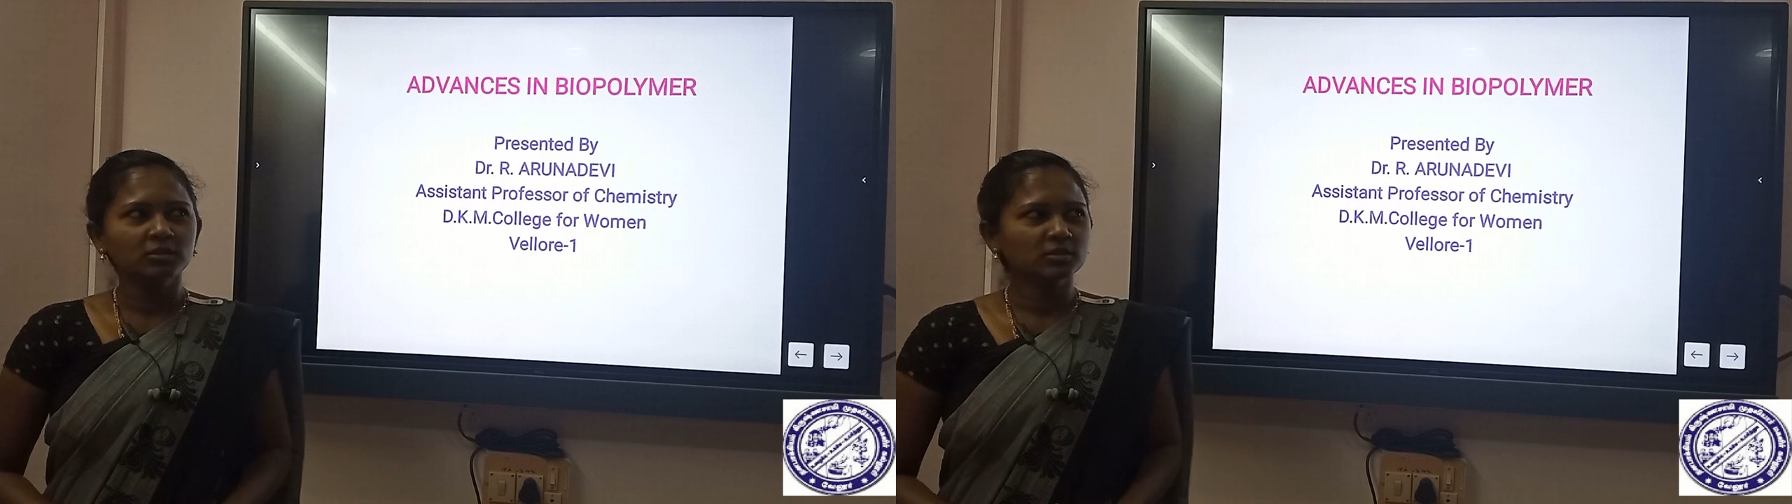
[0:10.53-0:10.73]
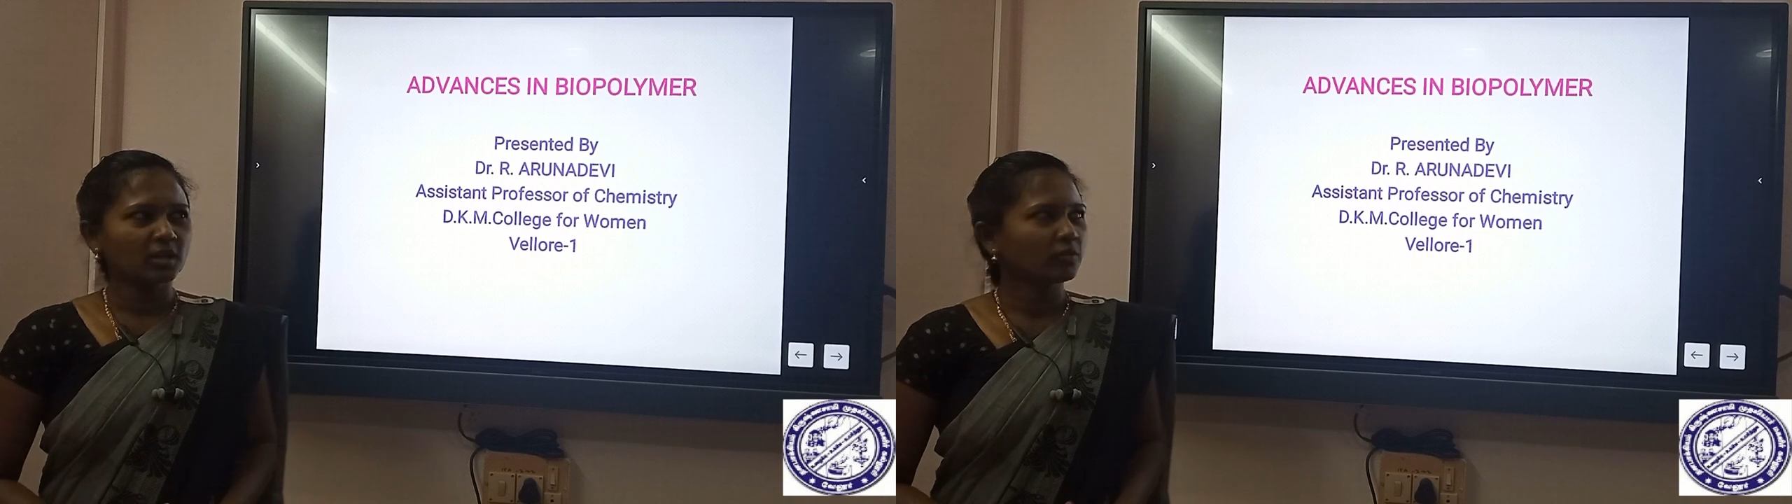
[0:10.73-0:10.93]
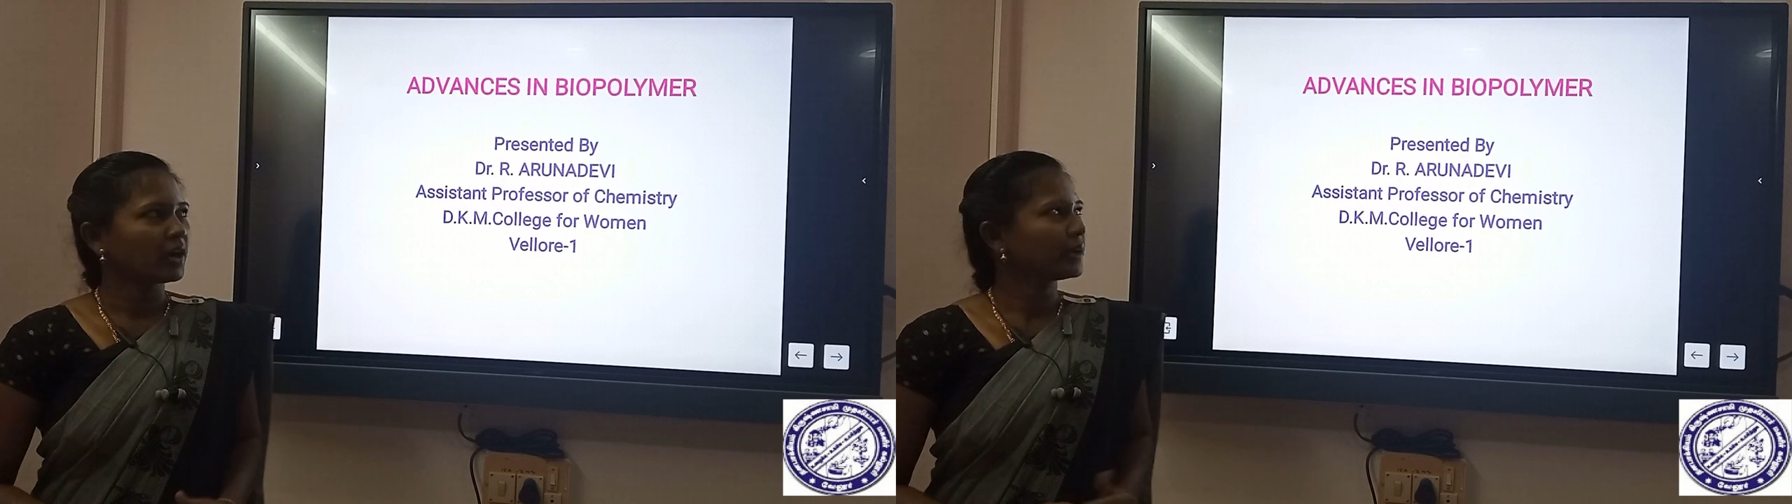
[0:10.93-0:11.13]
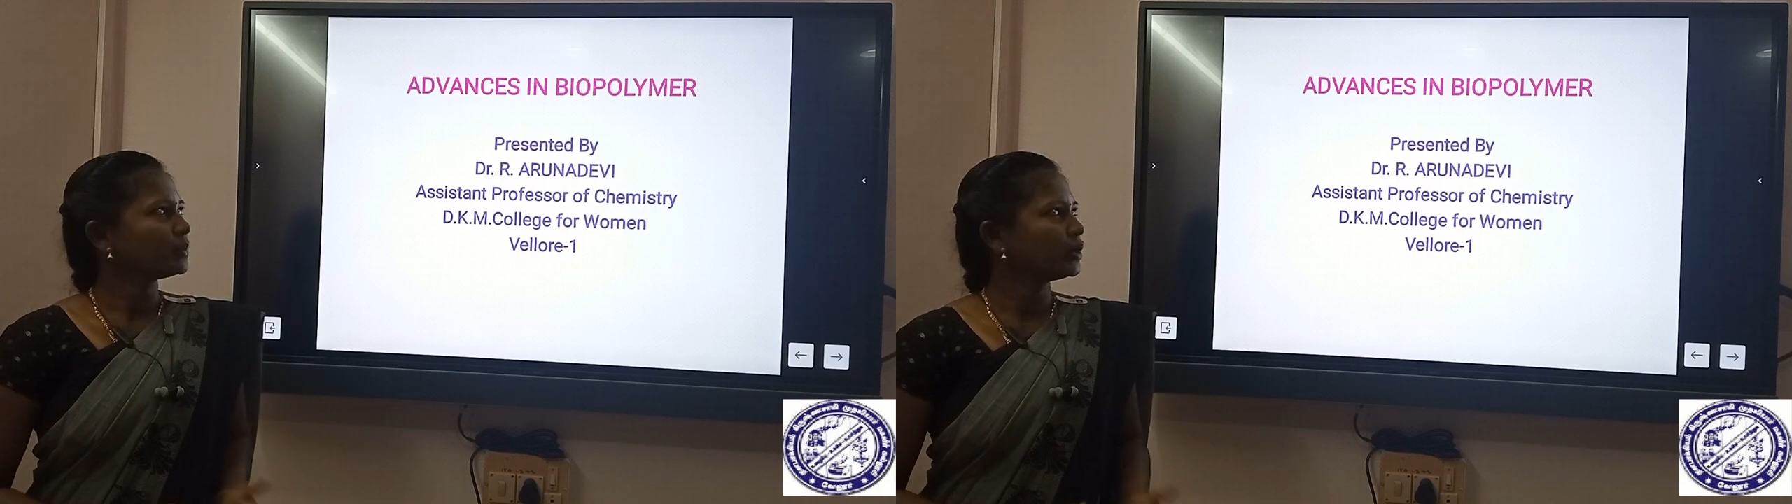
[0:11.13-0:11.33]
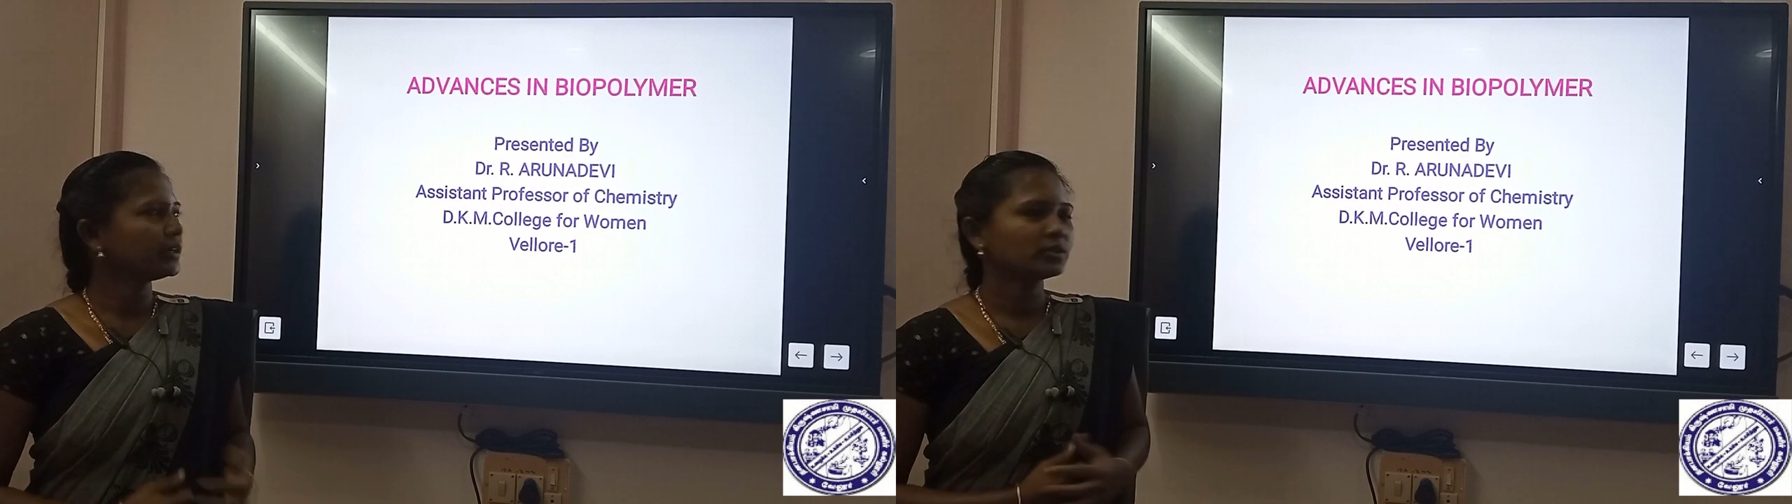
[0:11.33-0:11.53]
So now I
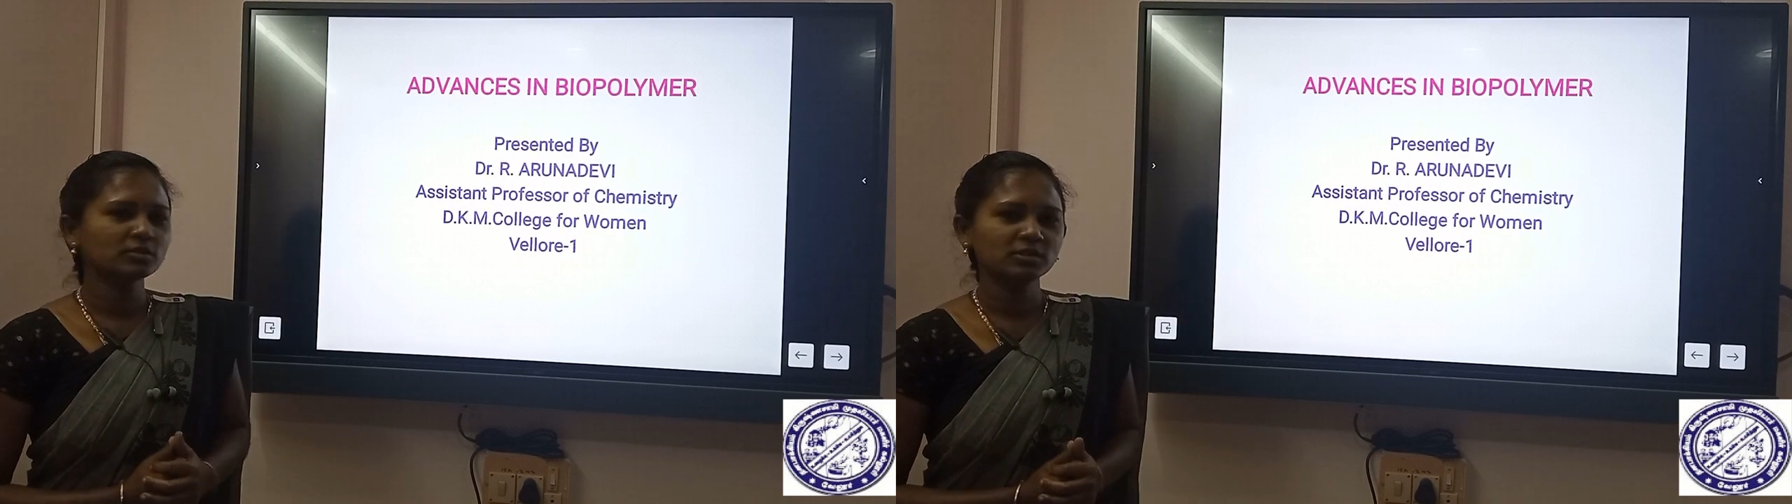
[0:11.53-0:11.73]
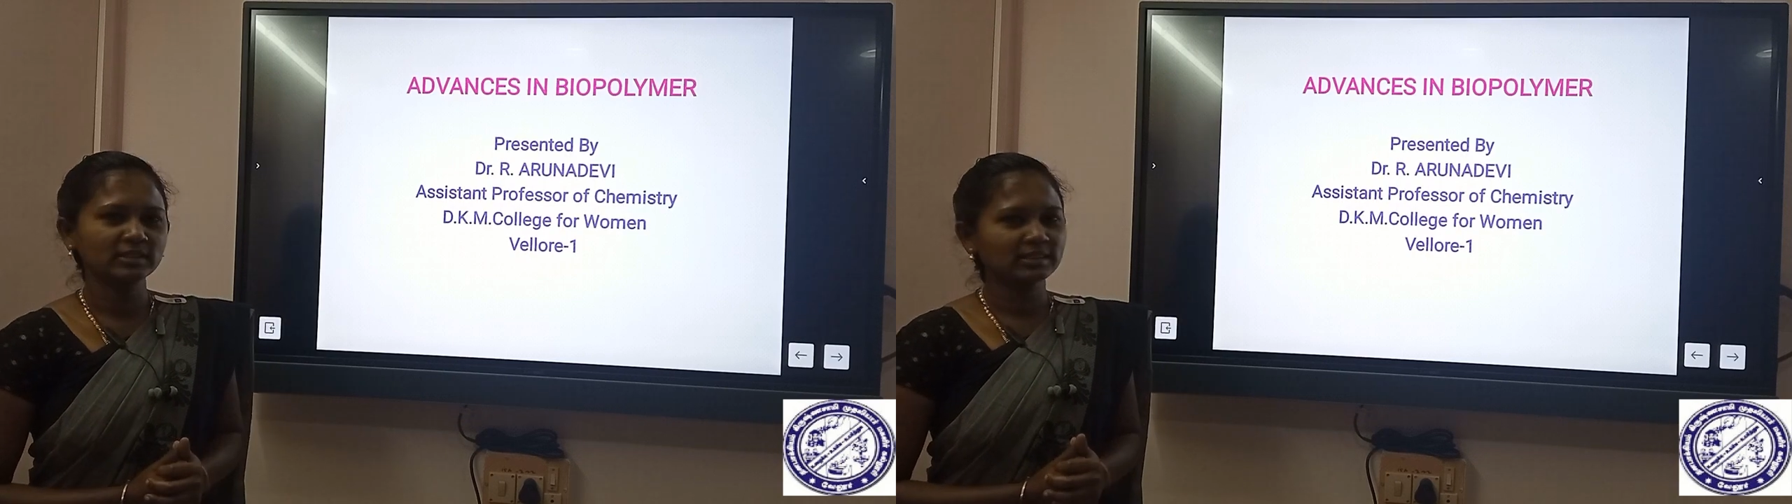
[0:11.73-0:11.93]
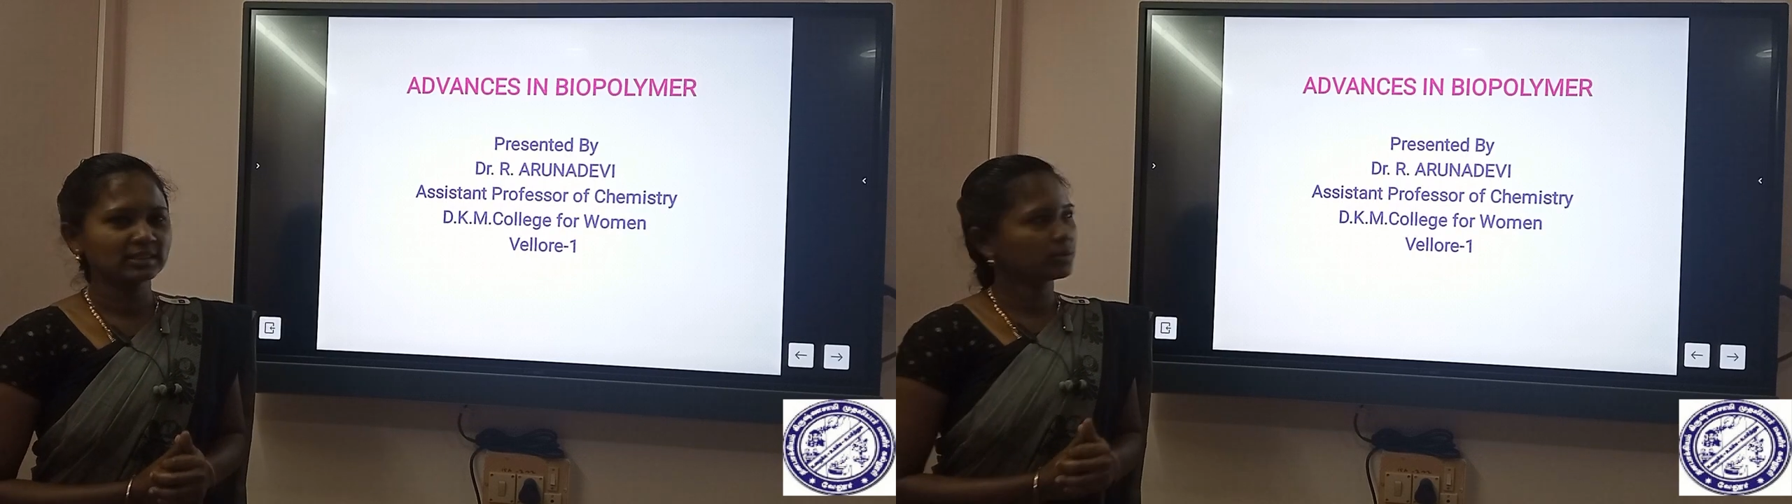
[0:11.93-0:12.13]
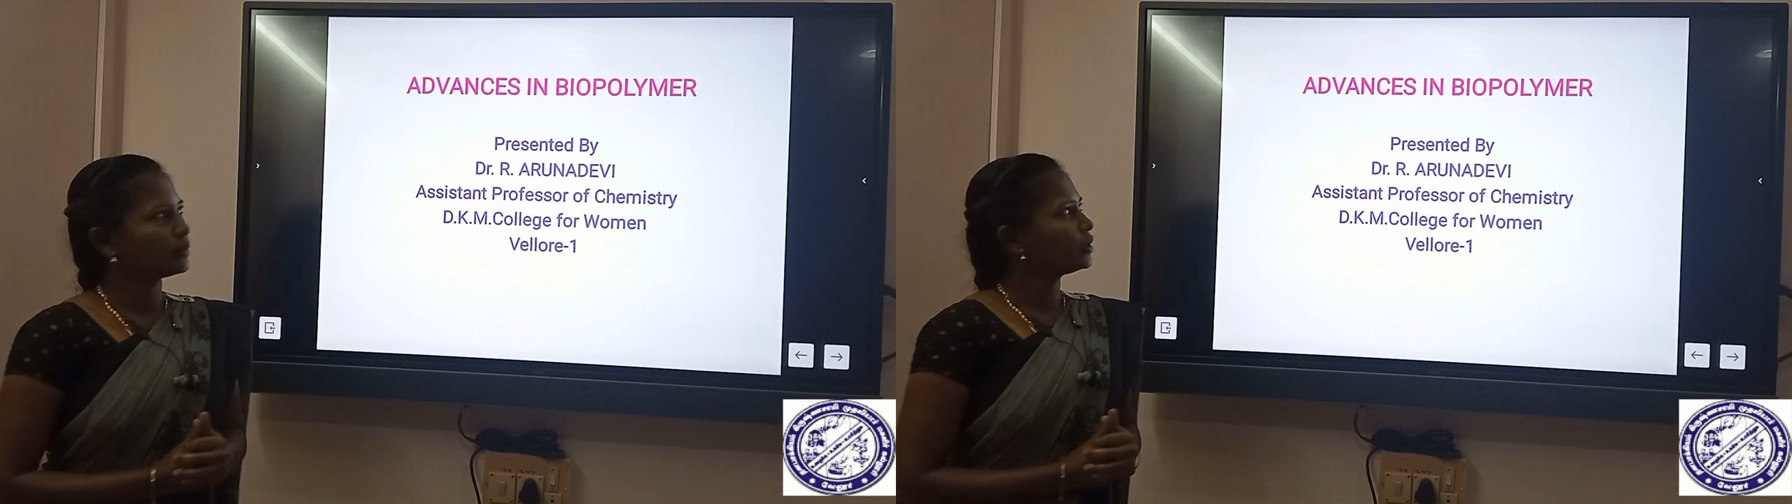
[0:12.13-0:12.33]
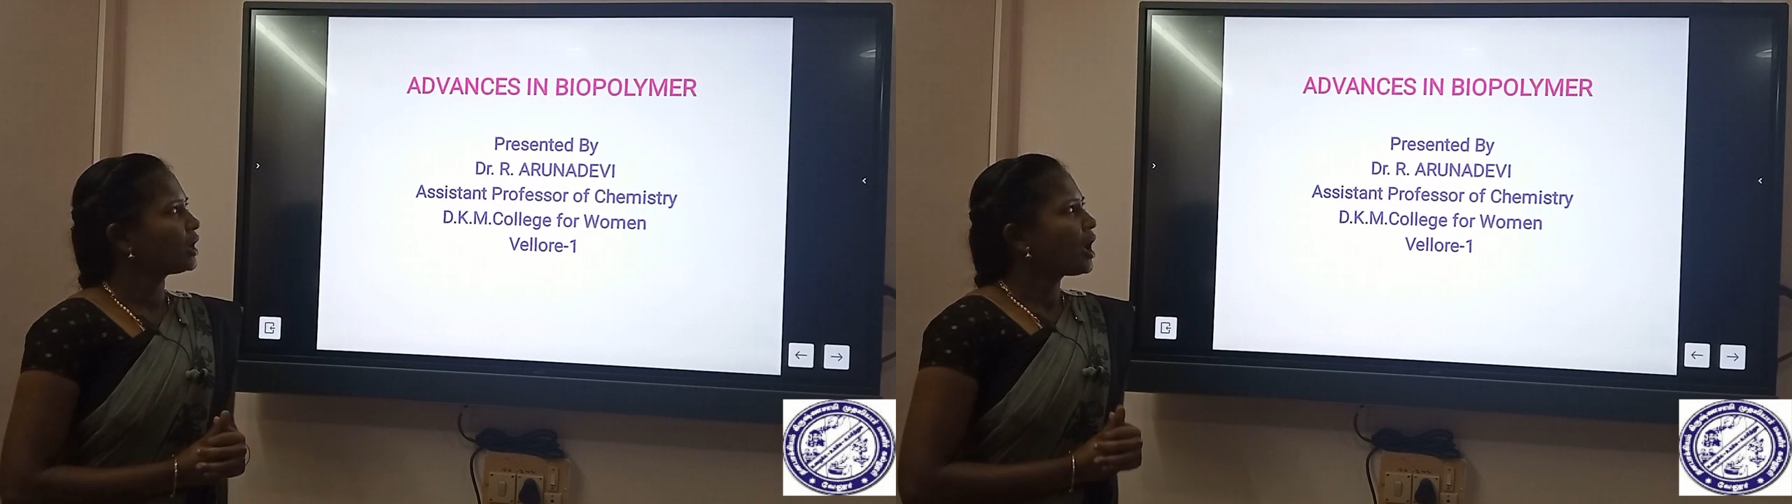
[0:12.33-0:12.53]
am going to discuss
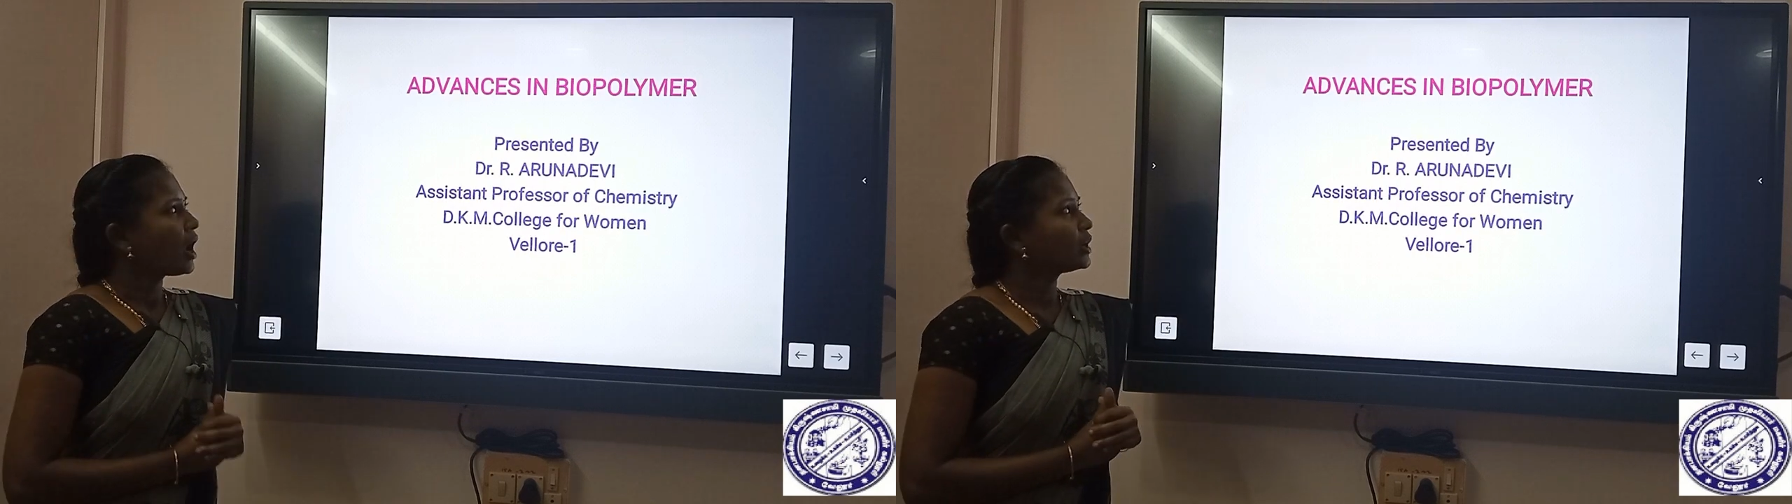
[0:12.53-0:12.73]
about